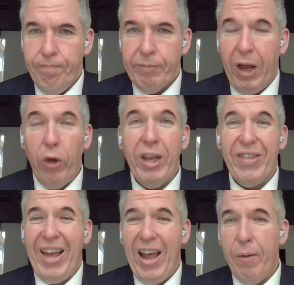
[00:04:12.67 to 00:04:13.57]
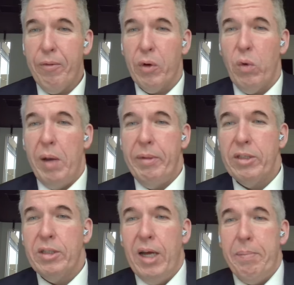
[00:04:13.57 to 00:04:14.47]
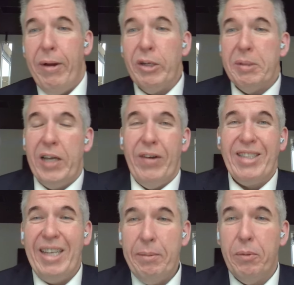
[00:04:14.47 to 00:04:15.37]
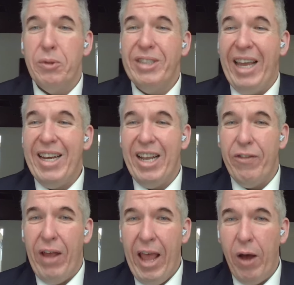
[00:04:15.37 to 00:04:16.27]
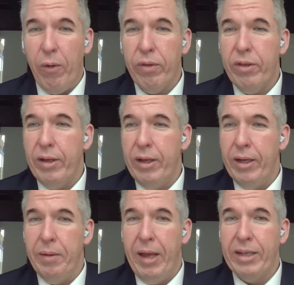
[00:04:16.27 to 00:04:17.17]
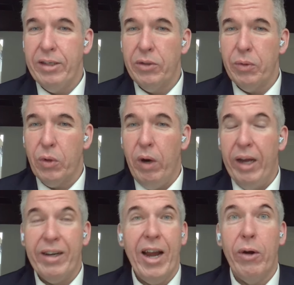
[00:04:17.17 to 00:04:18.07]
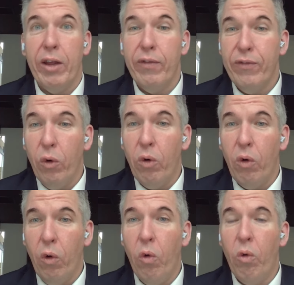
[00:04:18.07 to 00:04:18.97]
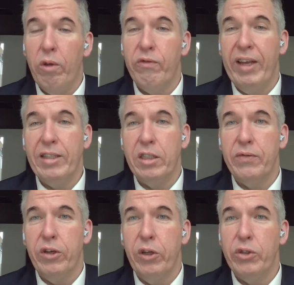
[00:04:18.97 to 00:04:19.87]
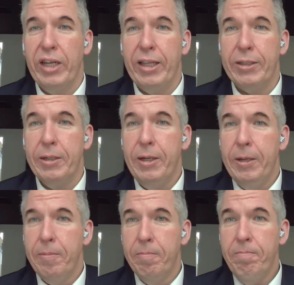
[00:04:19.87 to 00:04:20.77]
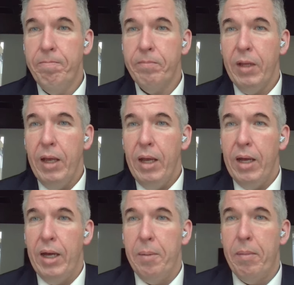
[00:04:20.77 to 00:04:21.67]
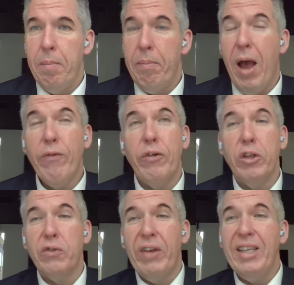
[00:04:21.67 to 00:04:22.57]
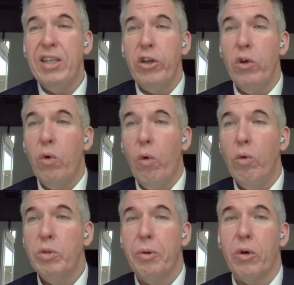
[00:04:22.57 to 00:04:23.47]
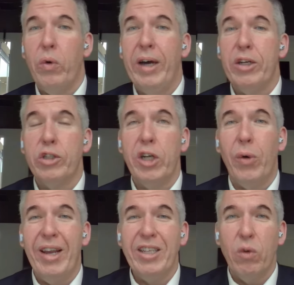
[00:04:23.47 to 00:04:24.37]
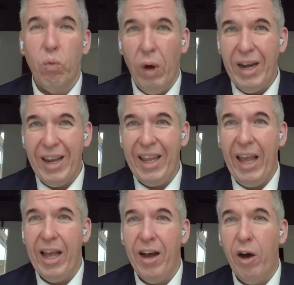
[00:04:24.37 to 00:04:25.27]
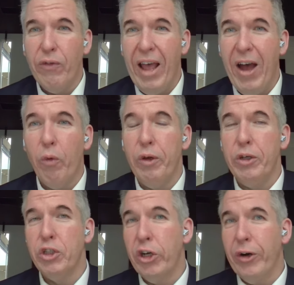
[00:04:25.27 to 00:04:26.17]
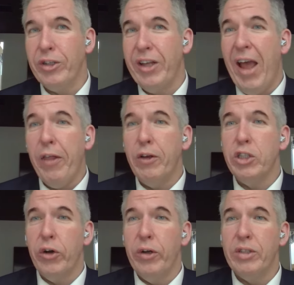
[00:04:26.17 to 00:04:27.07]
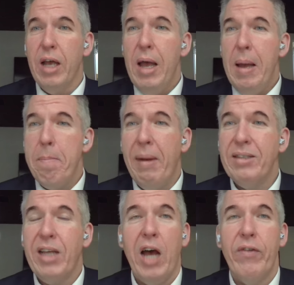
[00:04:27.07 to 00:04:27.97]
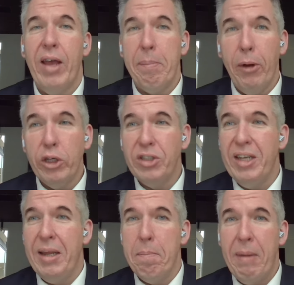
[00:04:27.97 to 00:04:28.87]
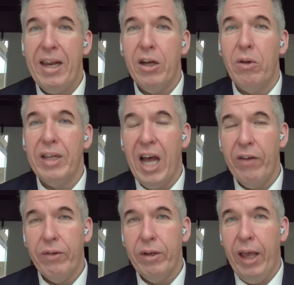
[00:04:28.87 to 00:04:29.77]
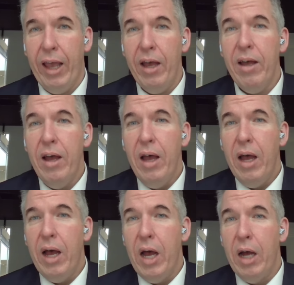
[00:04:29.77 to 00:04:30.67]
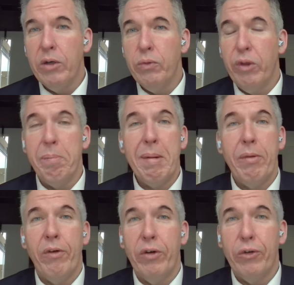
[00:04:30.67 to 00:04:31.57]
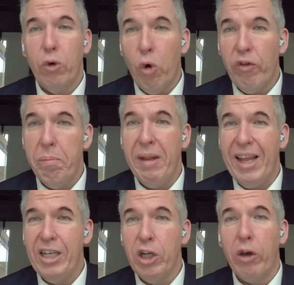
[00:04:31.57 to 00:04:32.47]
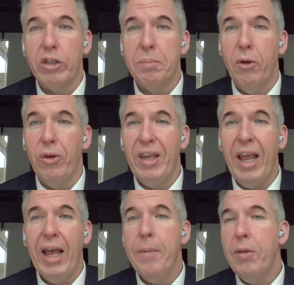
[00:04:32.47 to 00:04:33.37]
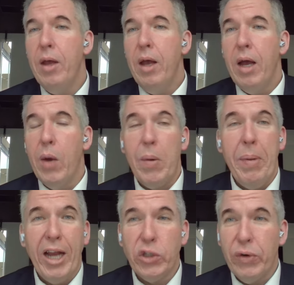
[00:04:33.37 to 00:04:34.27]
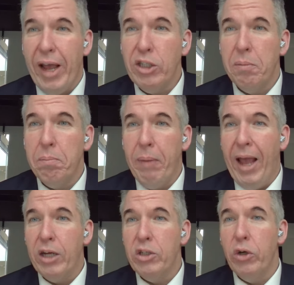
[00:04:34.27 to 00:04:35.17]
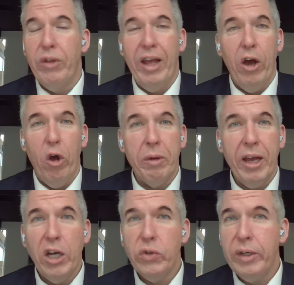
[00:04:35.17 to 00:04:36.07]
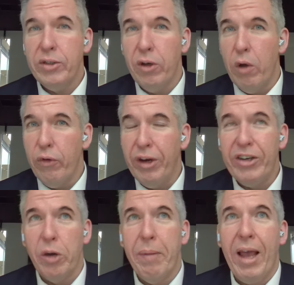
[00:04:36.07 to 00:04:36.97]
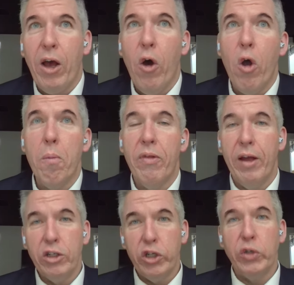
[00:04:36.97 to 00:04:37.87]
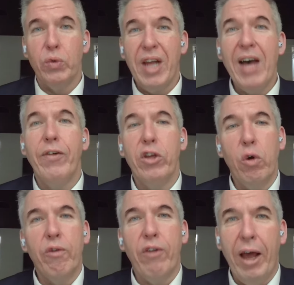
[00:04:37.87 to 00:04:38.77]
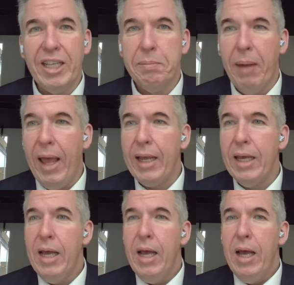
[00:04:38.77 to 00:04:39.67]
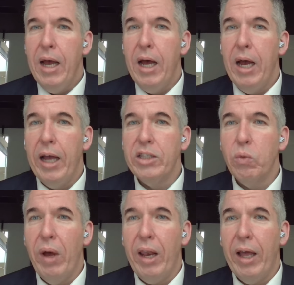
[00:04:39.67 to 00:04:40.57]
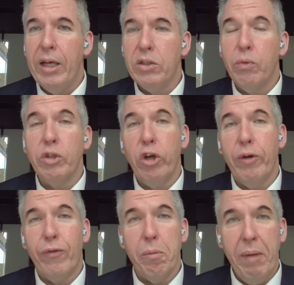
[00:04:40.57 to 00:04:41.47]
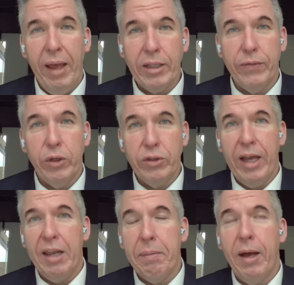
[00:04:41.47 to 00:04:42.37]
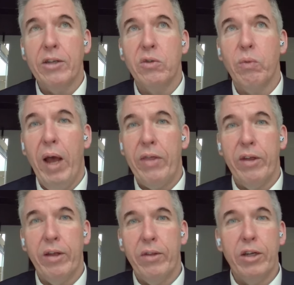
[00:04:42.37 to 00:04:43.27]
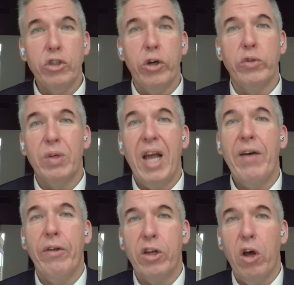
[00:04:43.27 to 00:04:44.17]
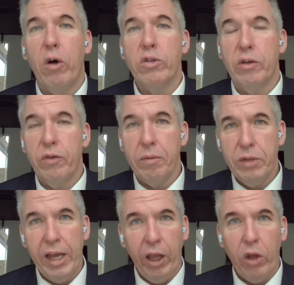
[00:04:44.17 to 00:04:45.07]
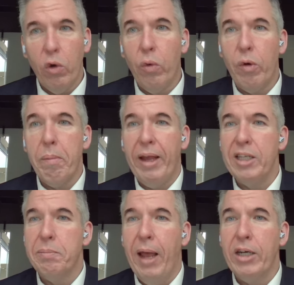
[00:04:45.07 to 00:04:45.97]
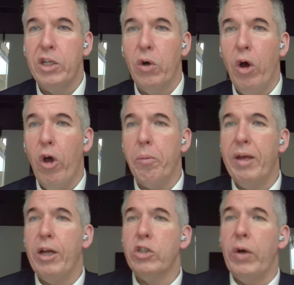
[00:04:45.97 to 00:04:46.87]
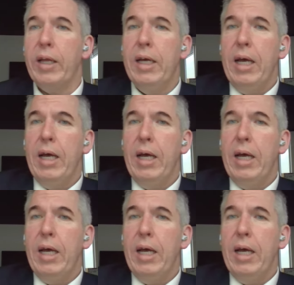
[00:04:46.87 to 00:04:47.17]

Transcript: looking at the health requirements, parents must have an acceptable standard of health, as is required currently for all visas for New Zealand. However, for this visa, you're also required to show at least 1 year of health insurance. So the health insurance must cover emergency medical care with a minimum of $250,000 per year, a repatriation back to their home country. So if you need to go back home, the insurance will cover your flights back, as well as return of remains. If you sadly pass away, the insurance will cover the cost of taking your remains back to your home country.